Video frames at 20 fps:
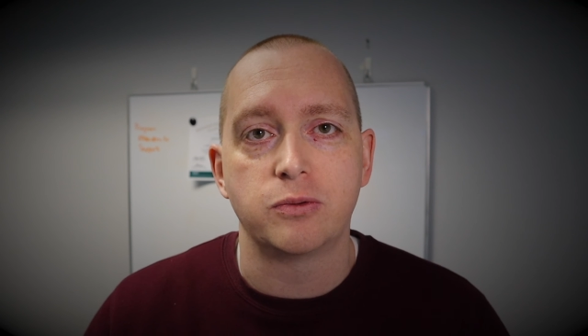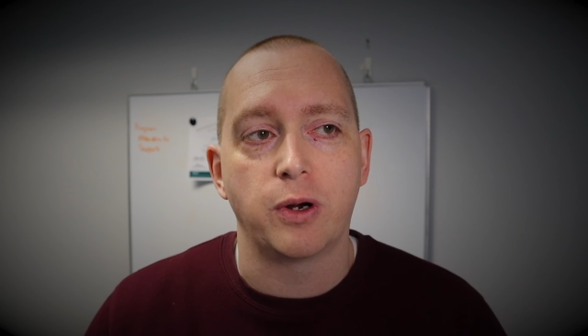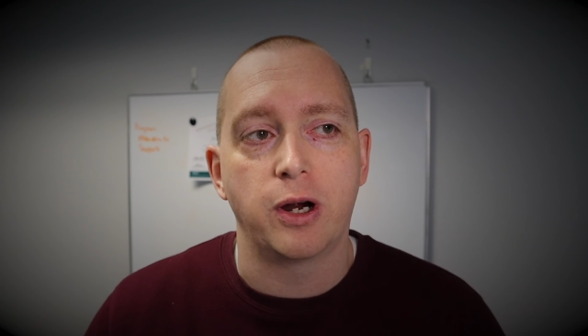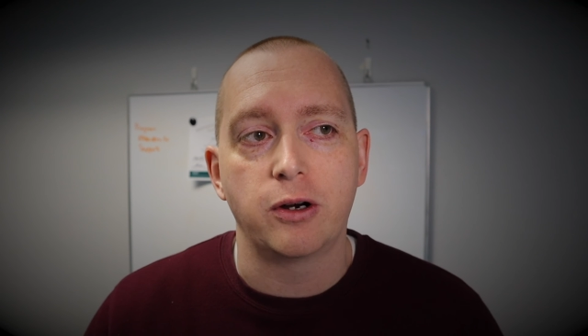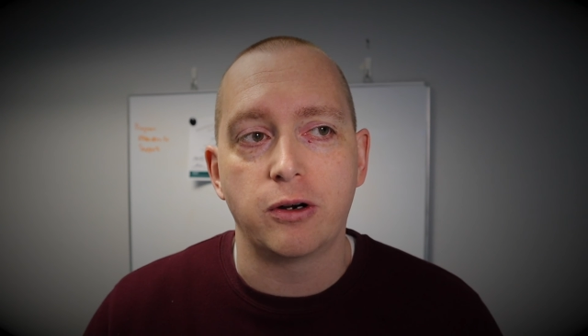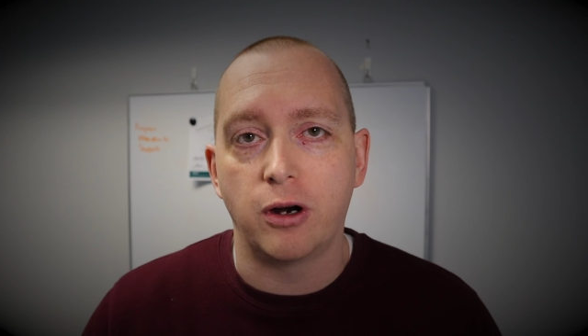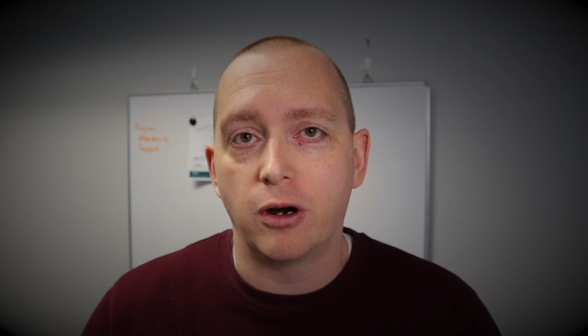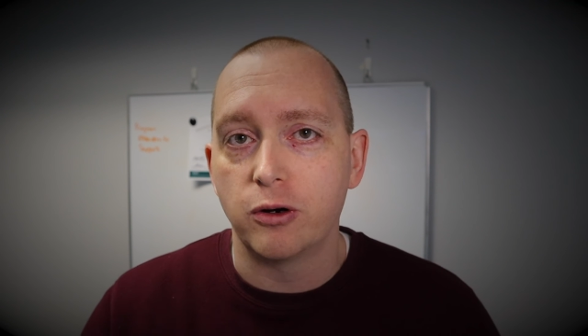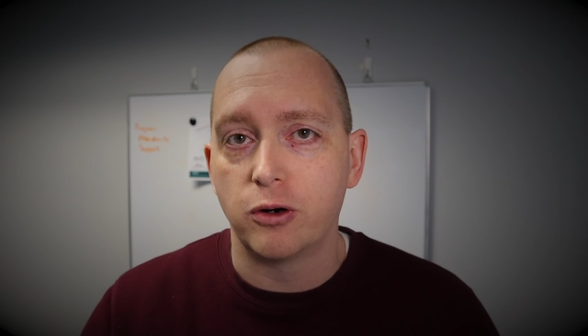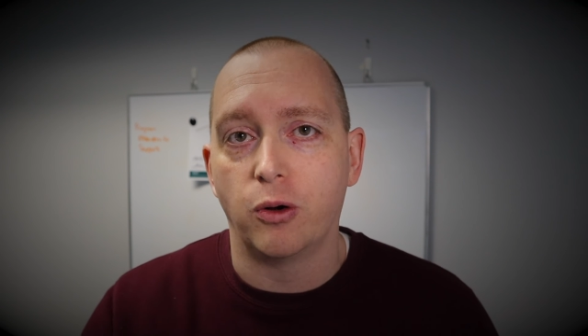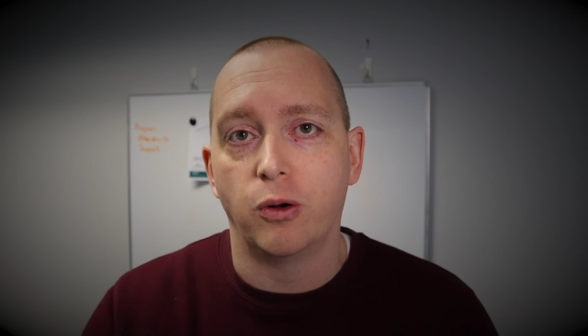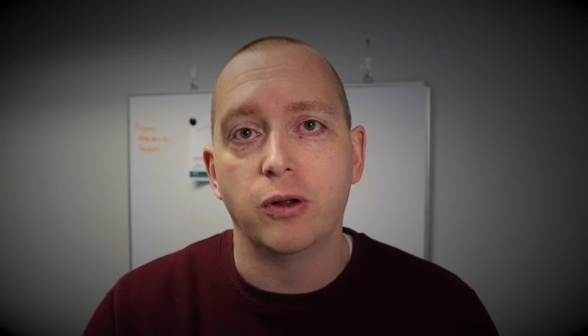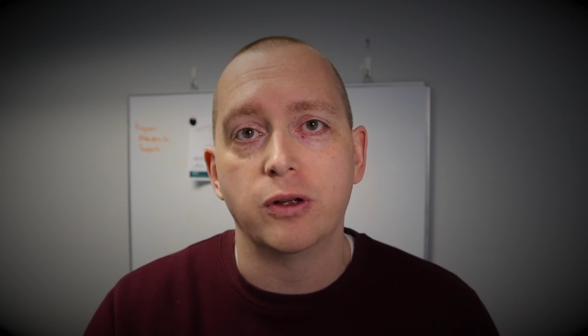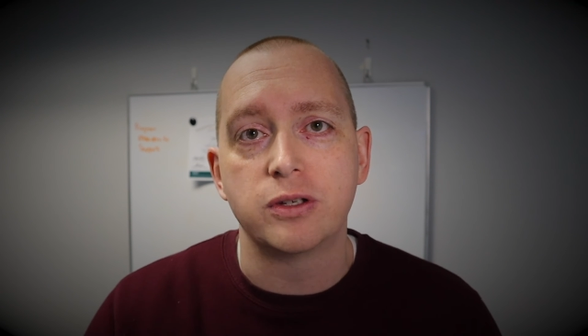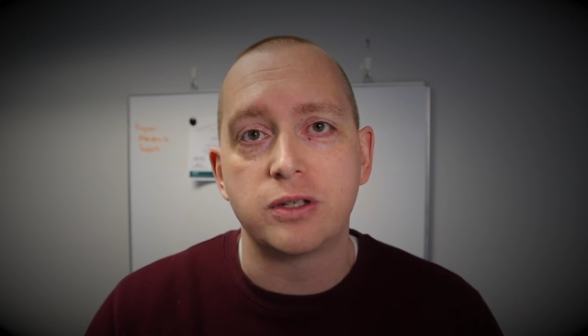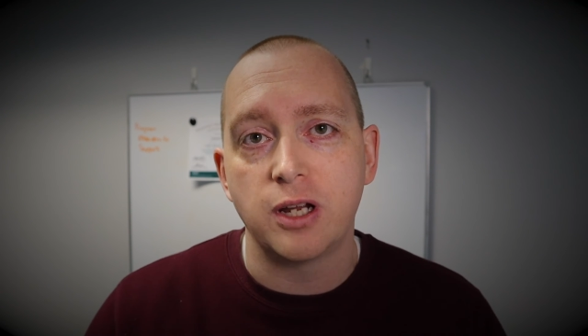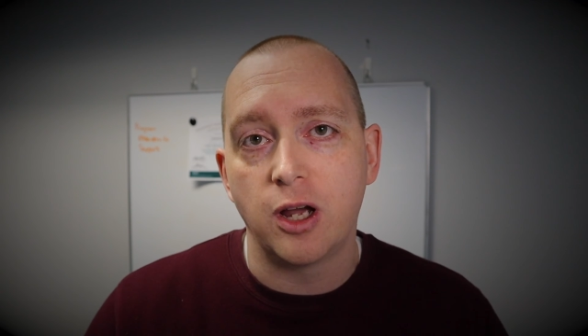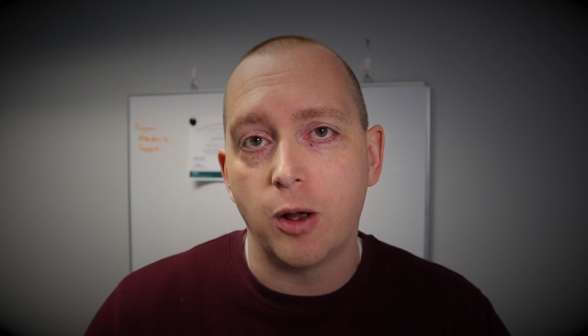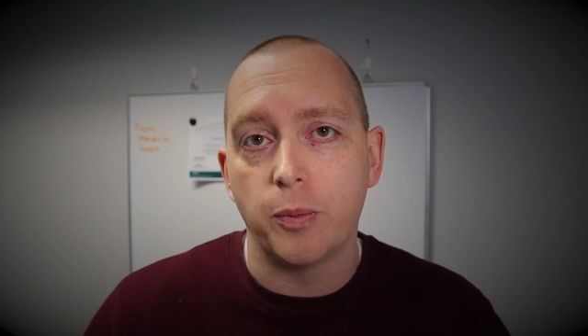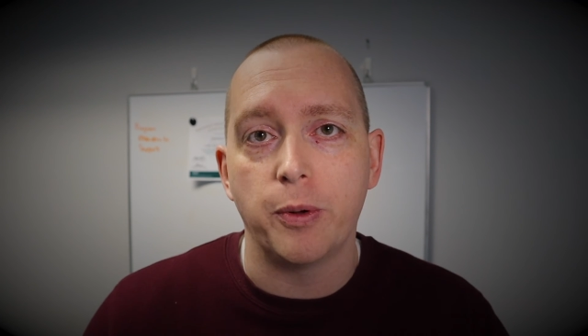Our goal
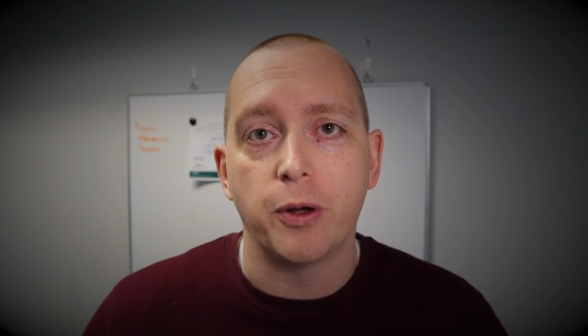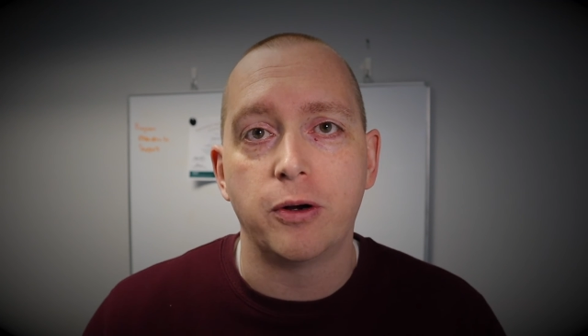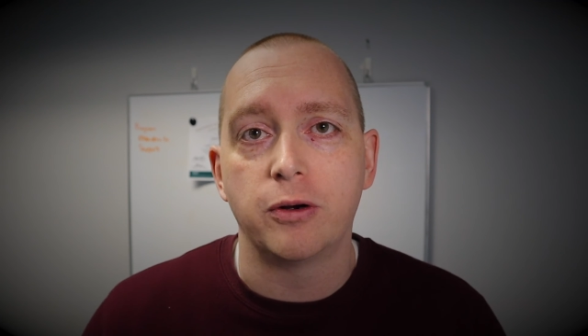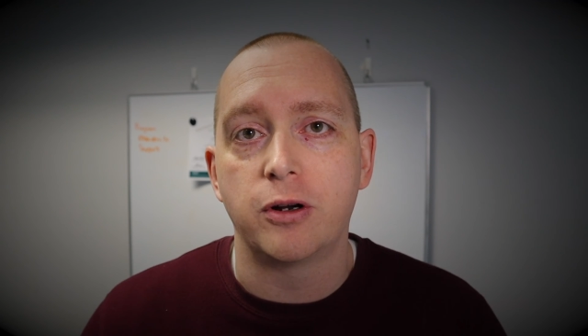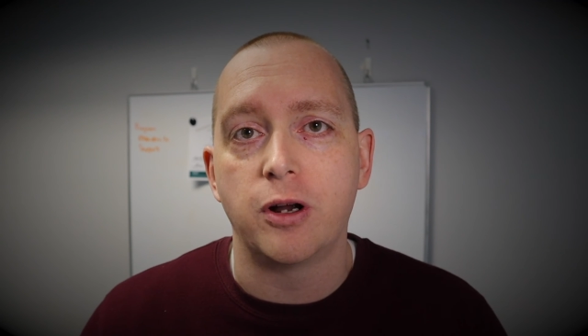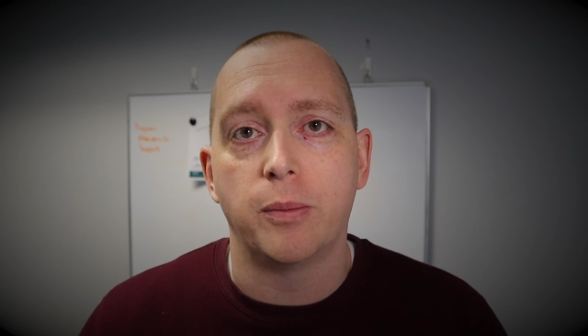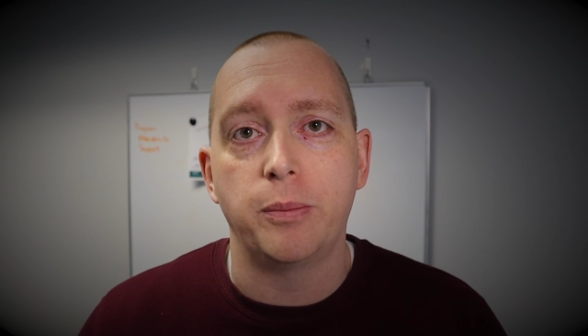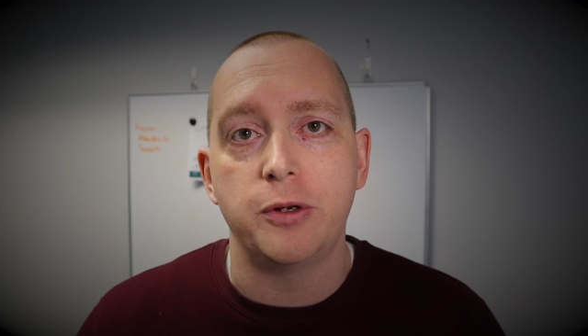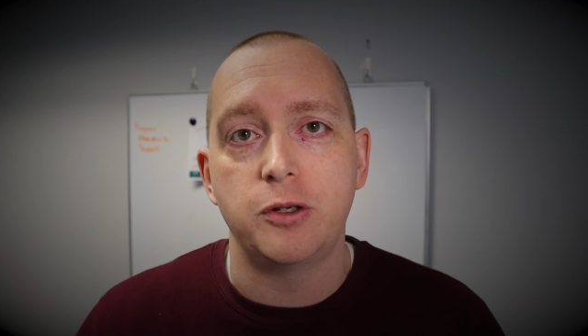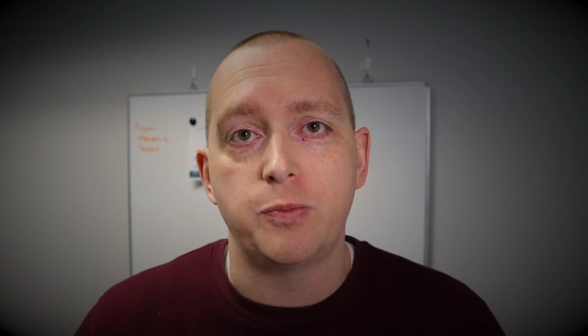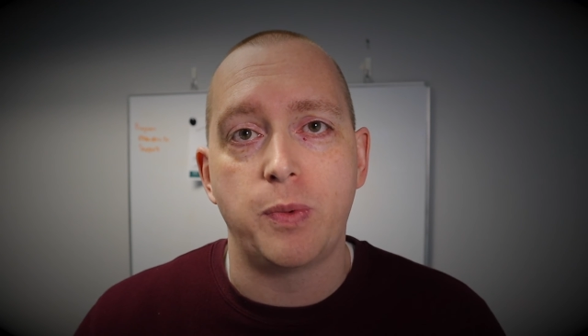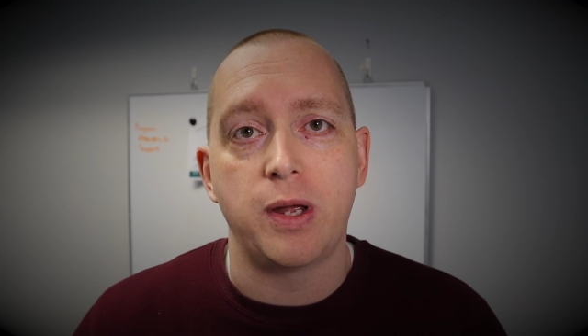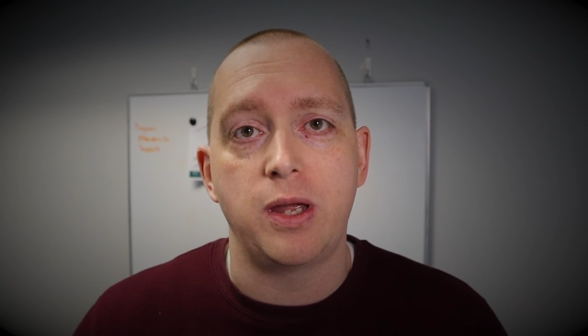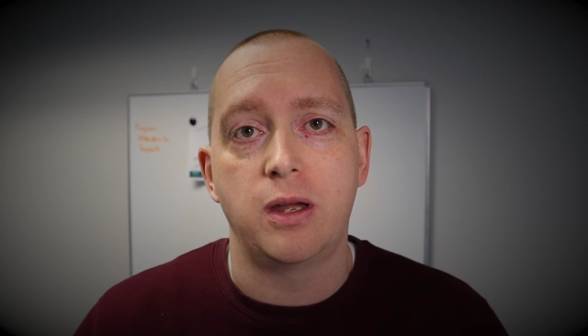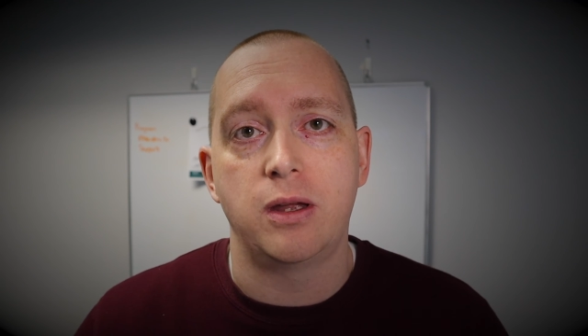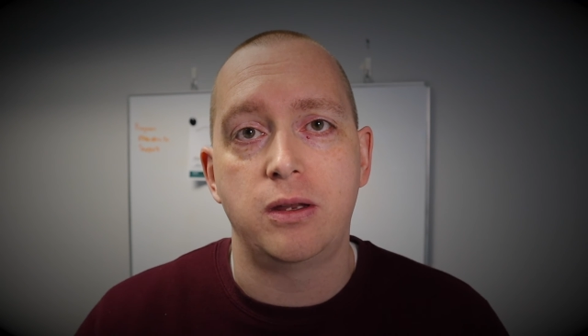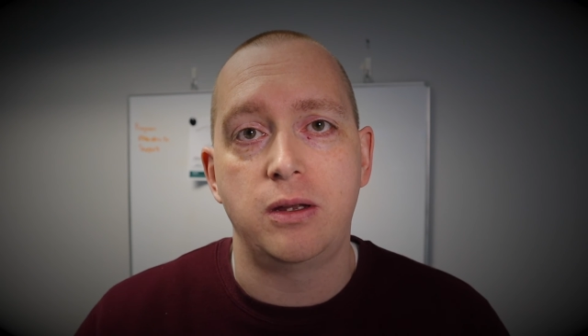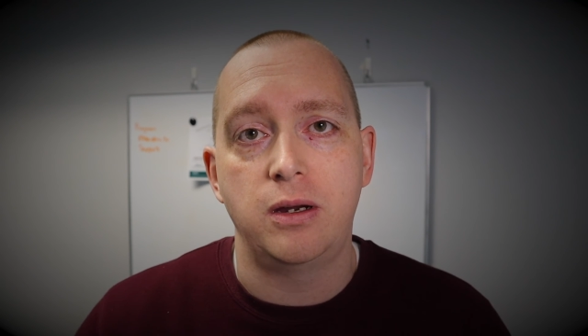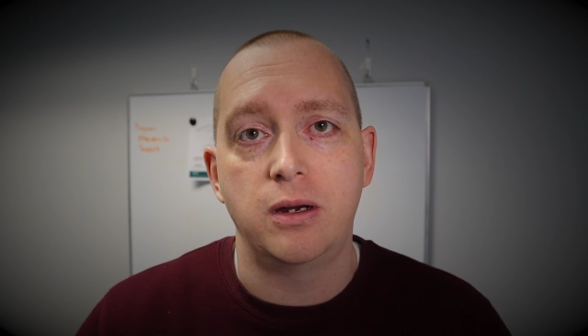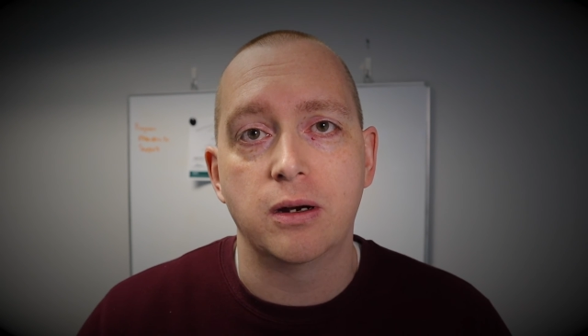is to help 100 companies by the
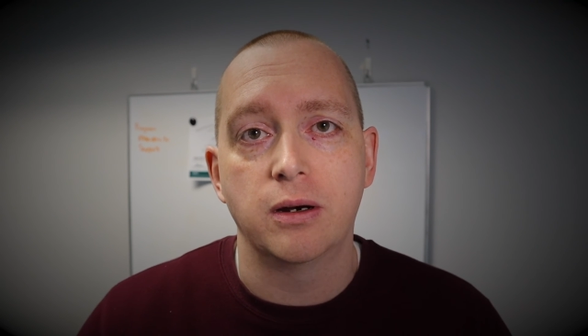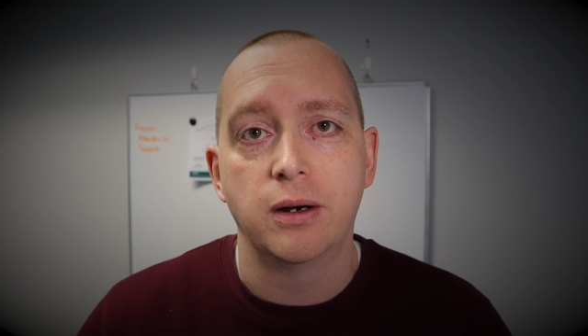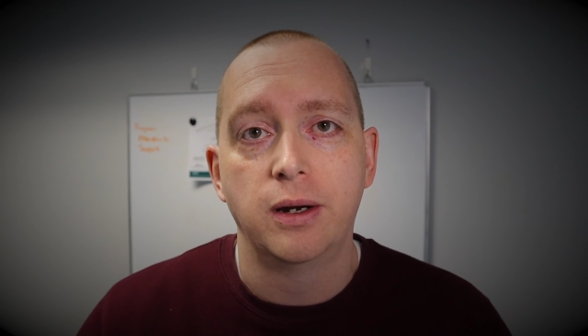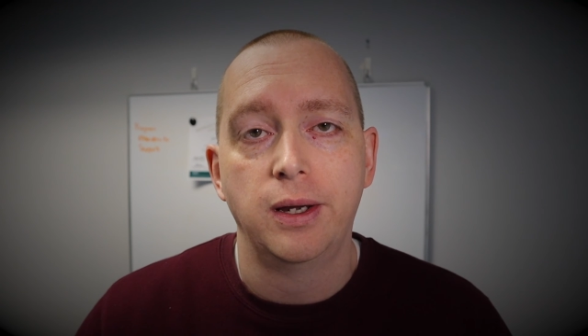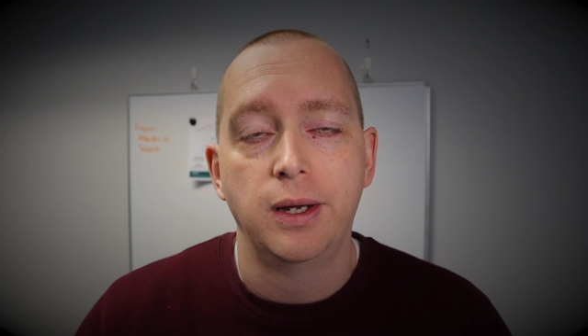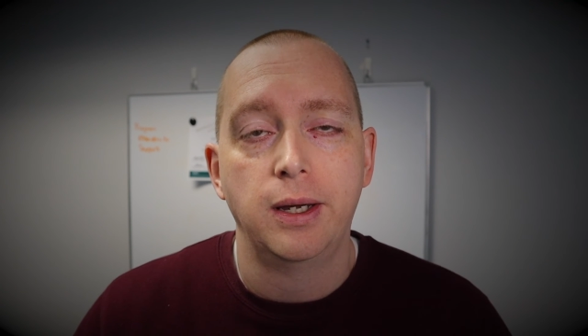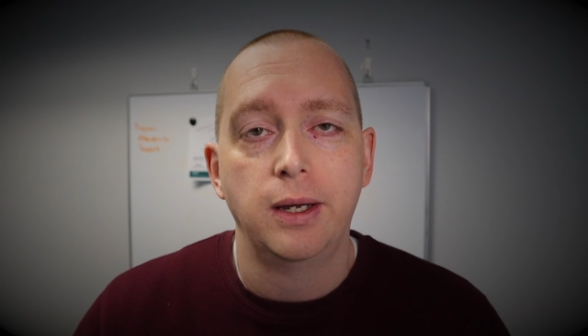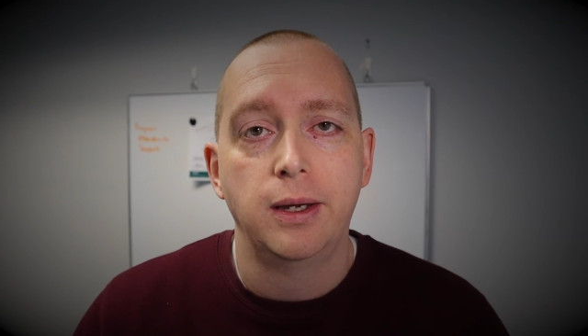end of the year.